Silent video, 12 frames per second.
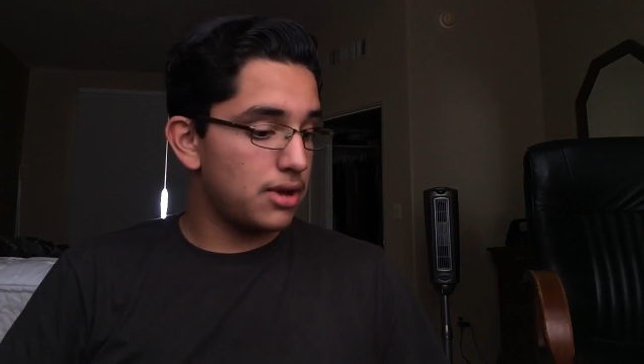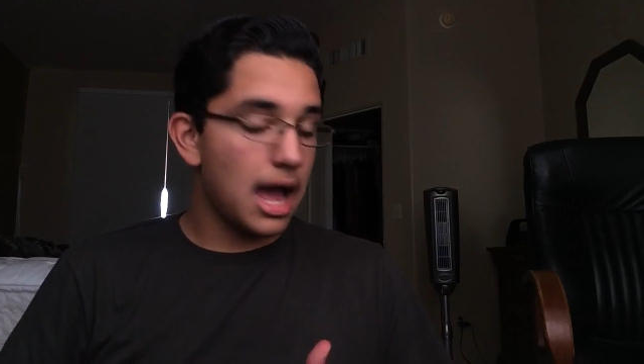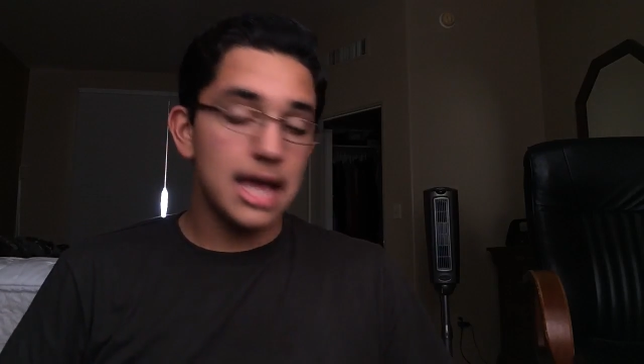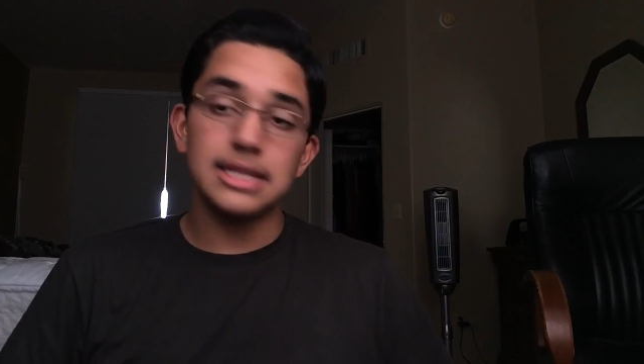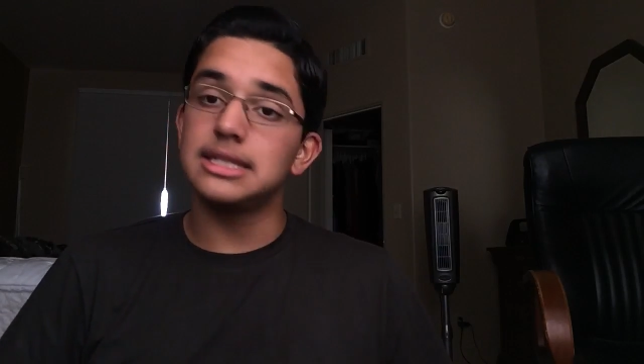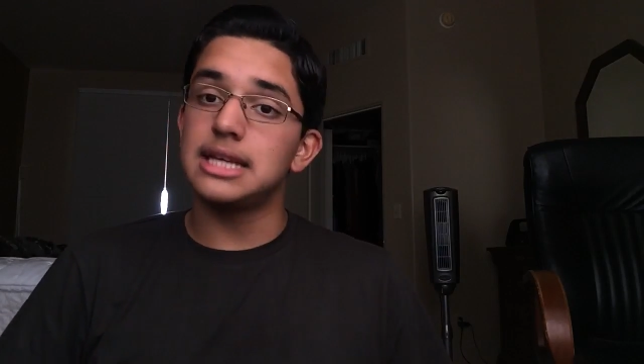
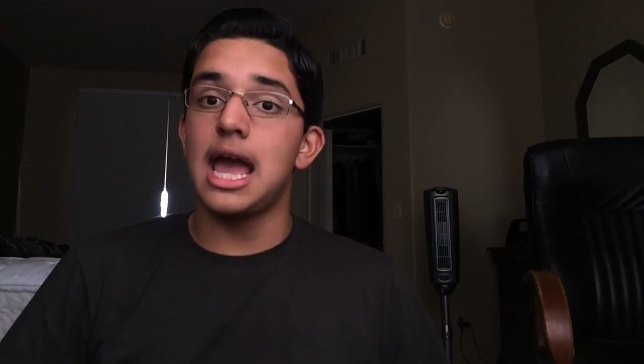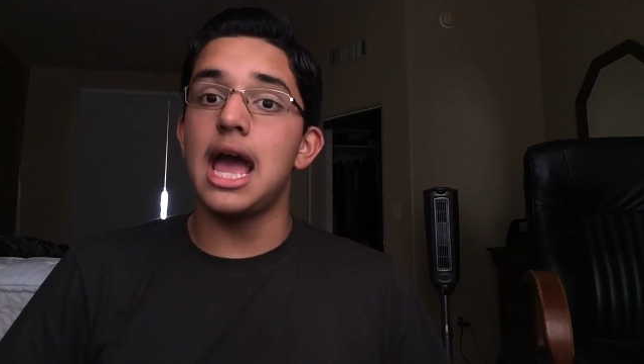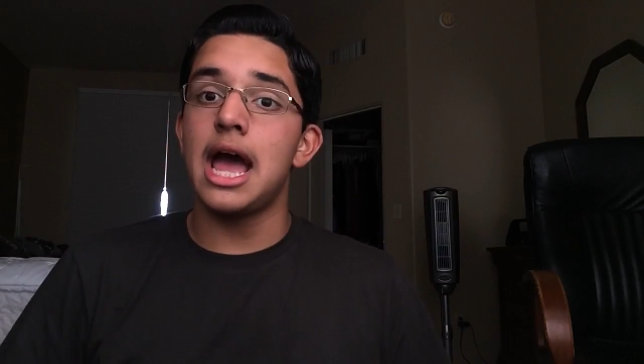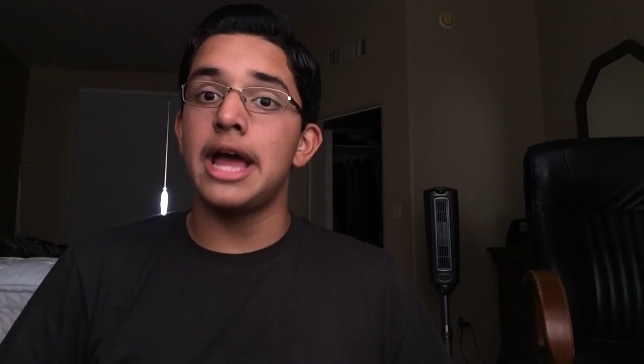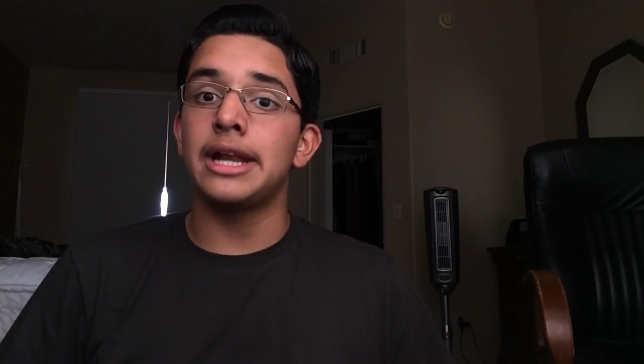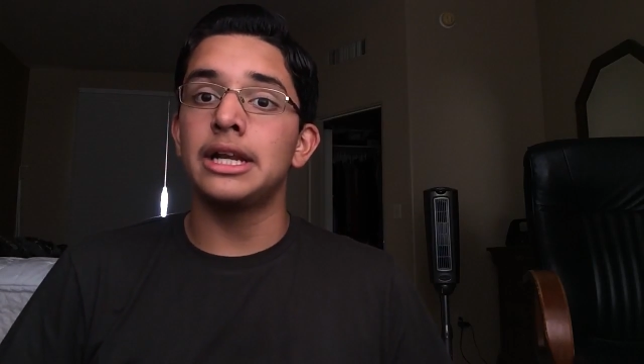guys
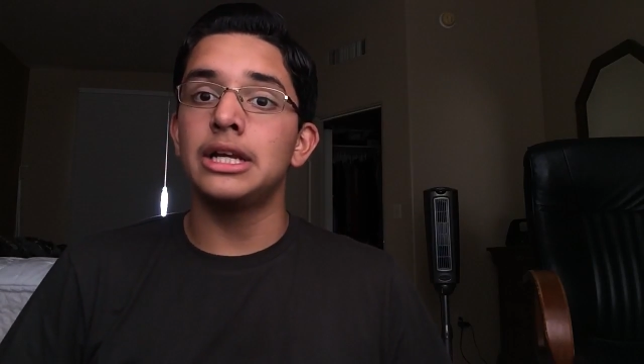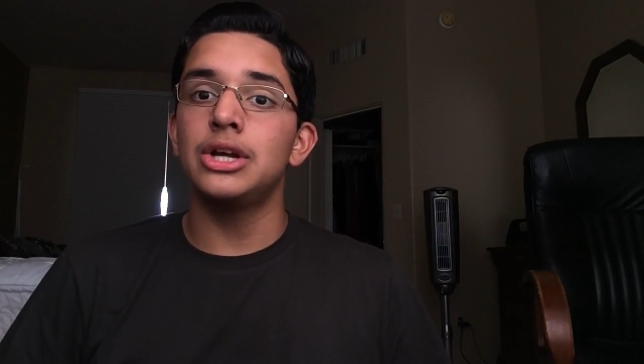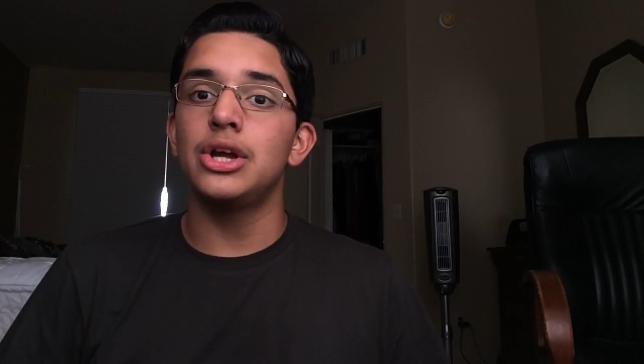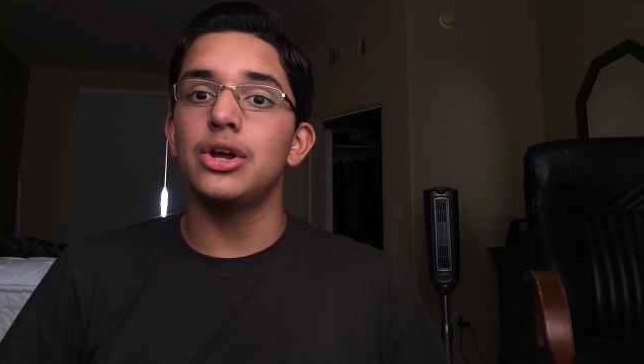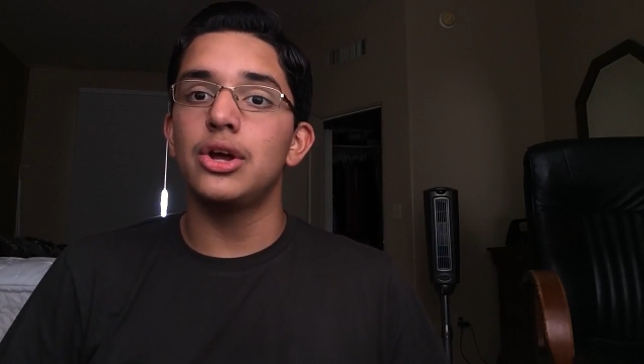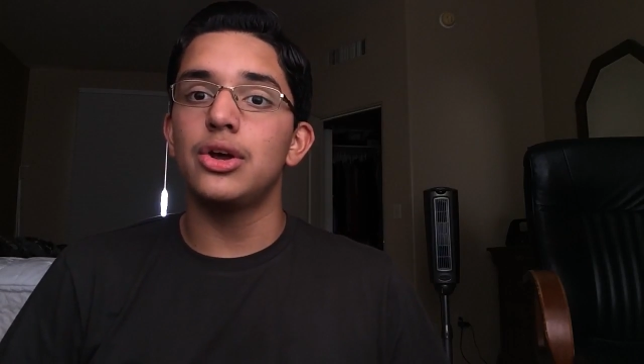can
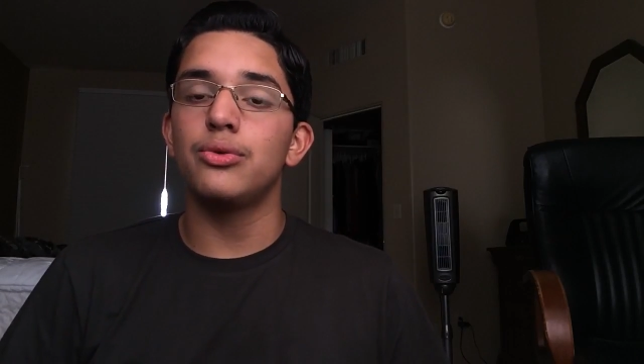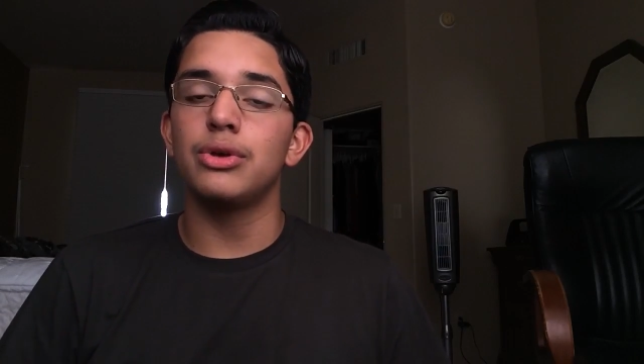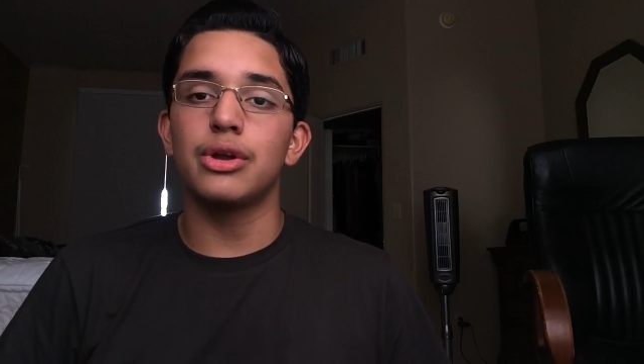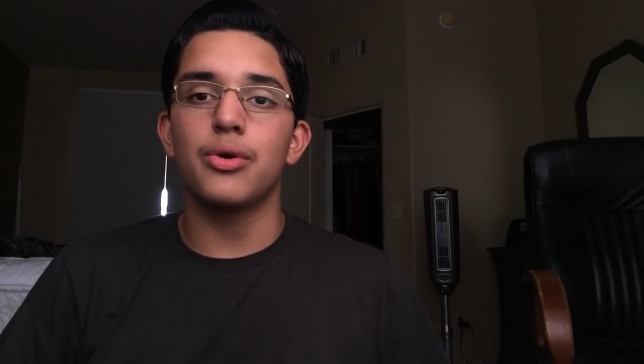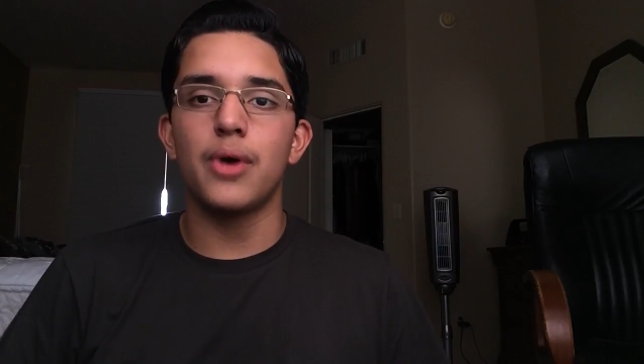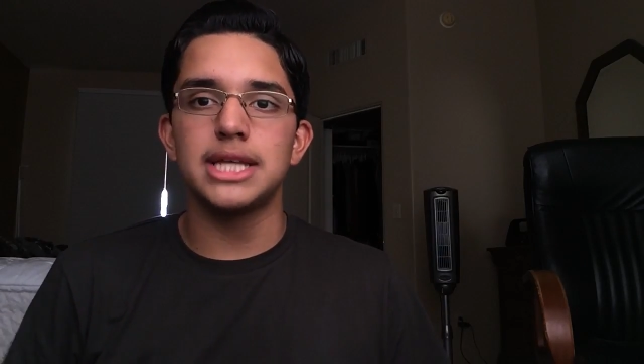
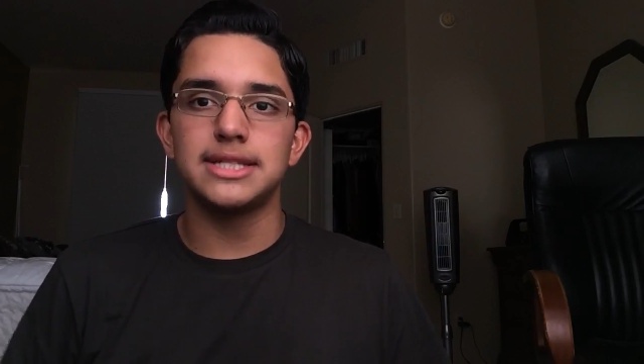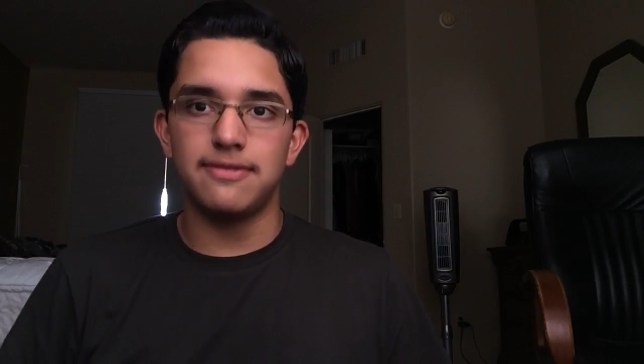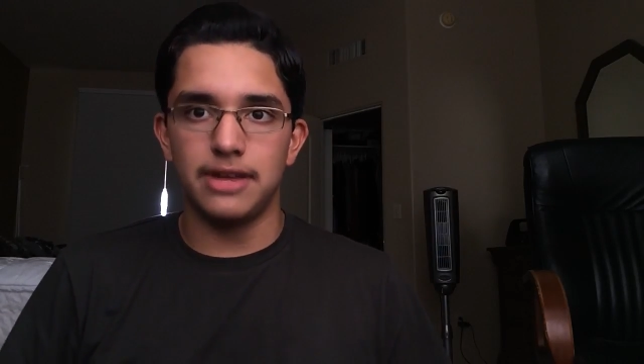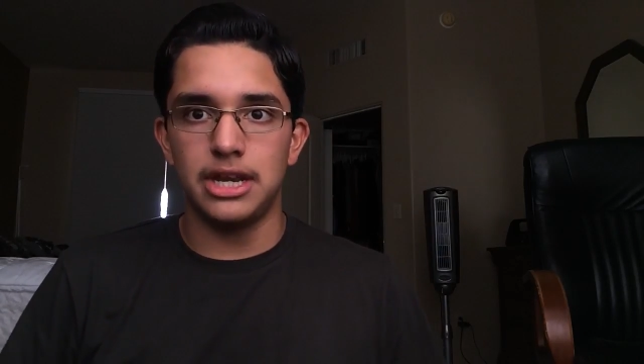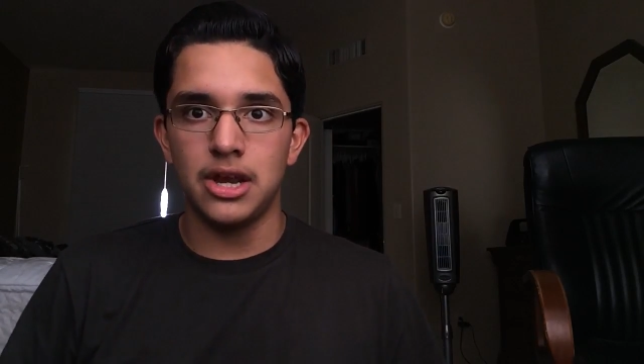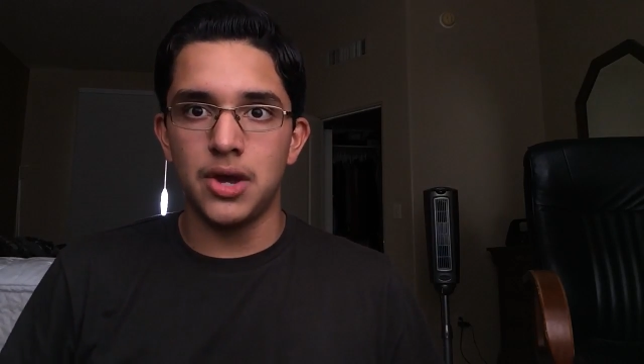
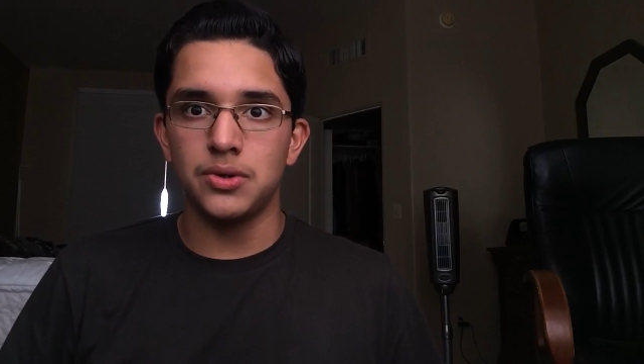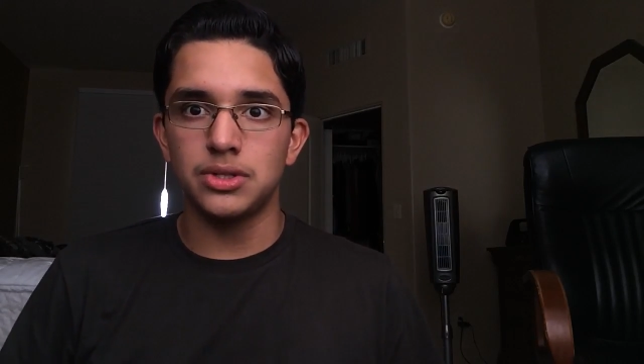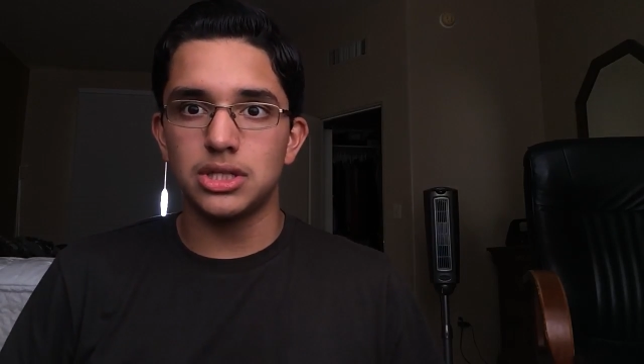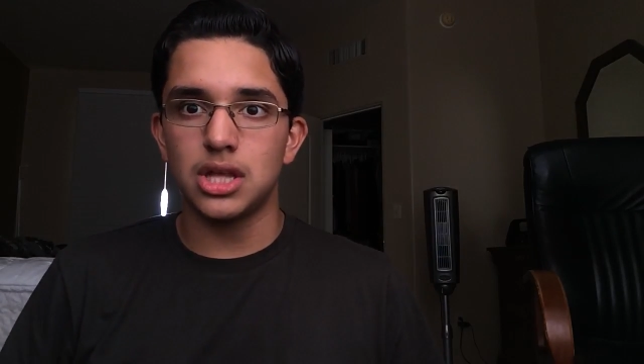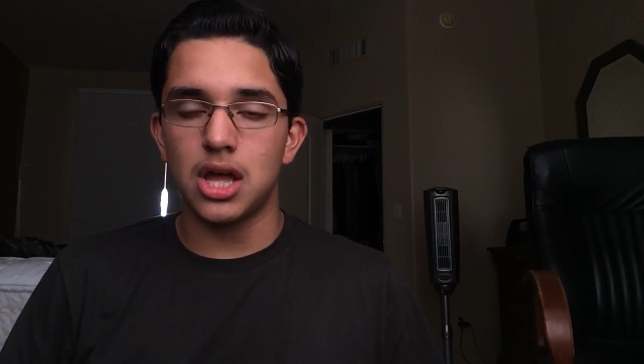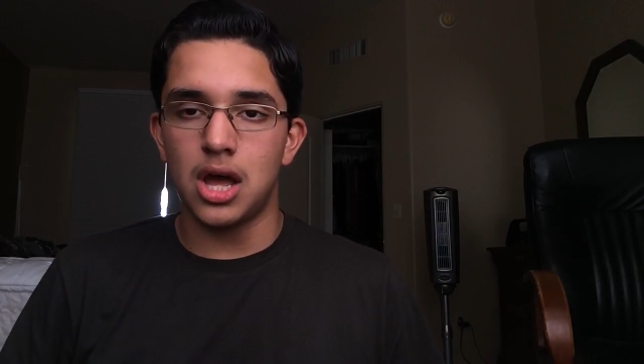request
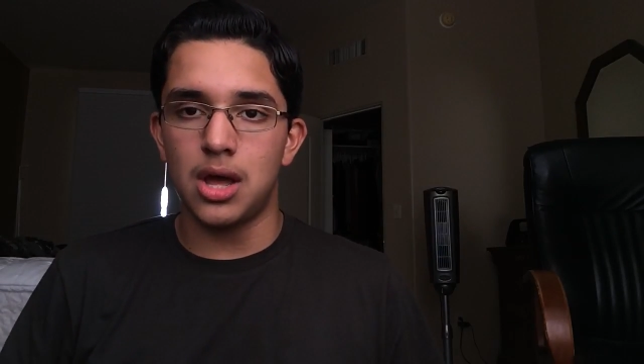videos.